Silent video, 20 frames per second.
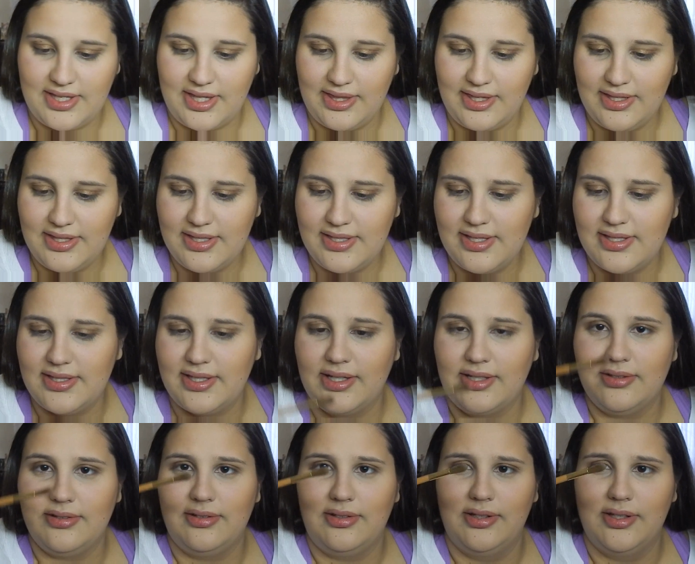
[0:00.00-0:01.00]
I think this is like a
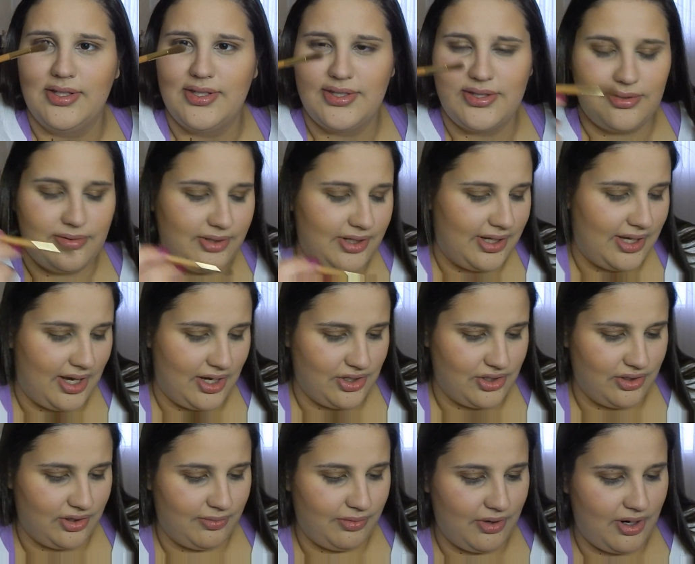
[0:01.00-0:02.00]
little Sony
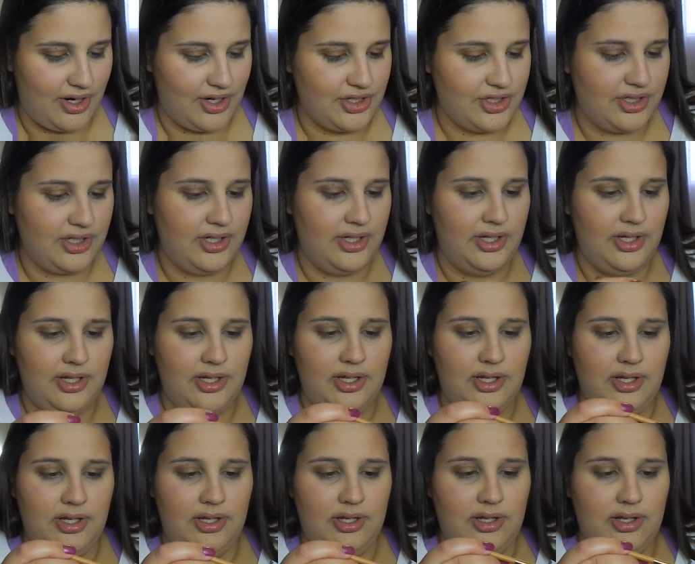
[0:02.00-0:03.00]
Kashuk brush,
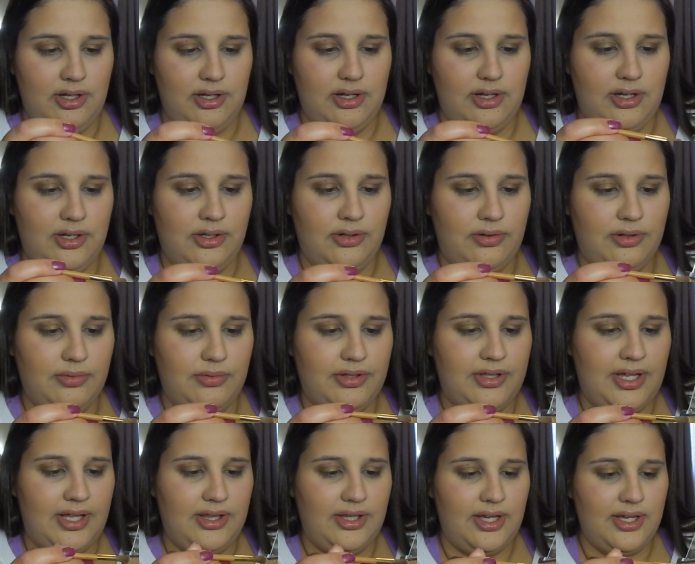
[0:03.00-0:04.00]
and go in with
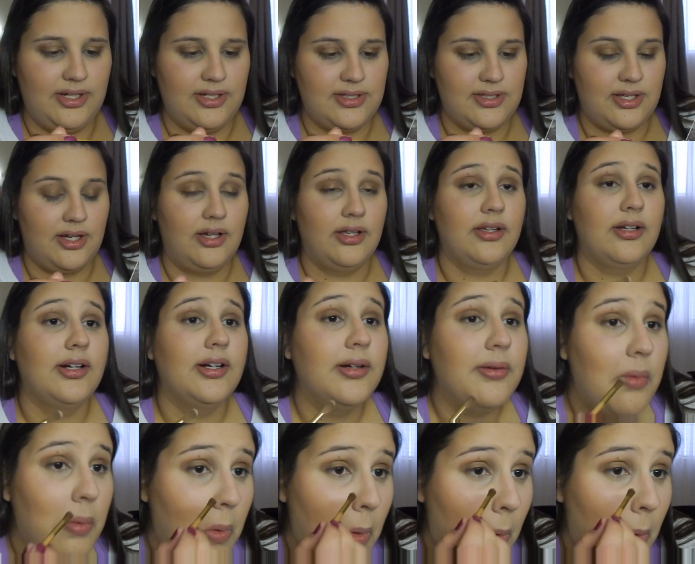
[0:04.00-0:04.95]
that lightest color